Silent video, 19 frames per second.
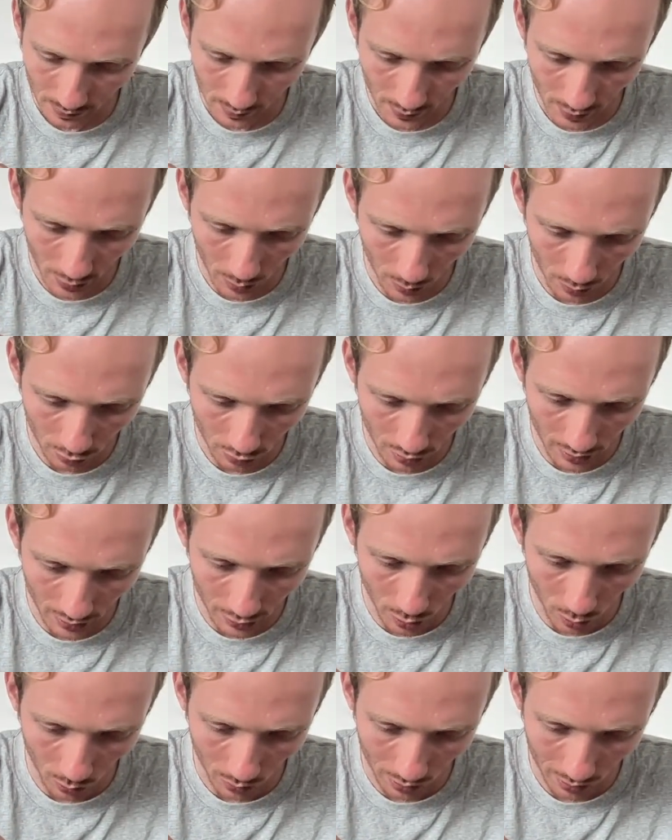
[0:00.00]
You know, we really
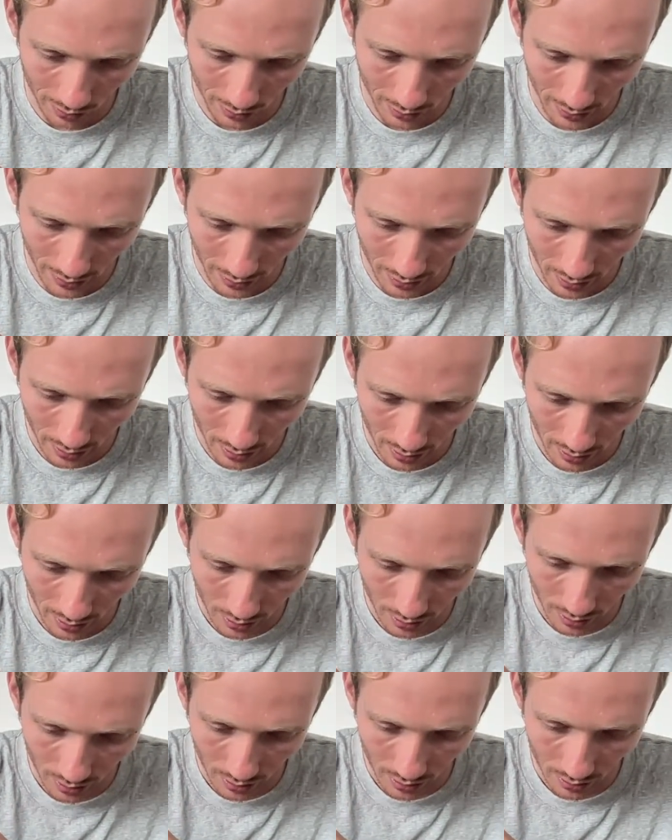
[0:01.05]
don't see
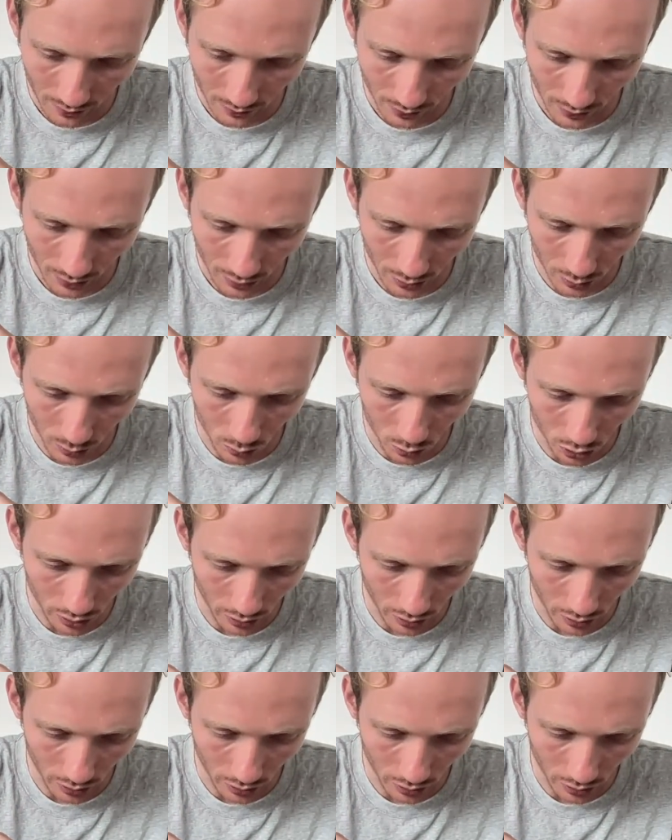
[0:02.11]
huge